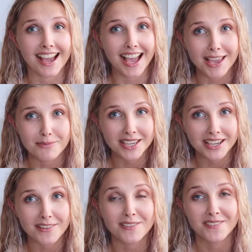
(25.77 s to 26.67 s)
I
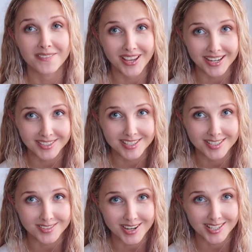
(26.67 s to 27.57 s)
become very
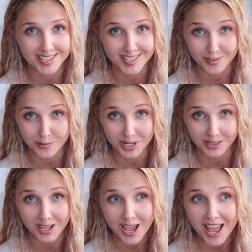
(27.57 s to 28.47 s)
stressed as well.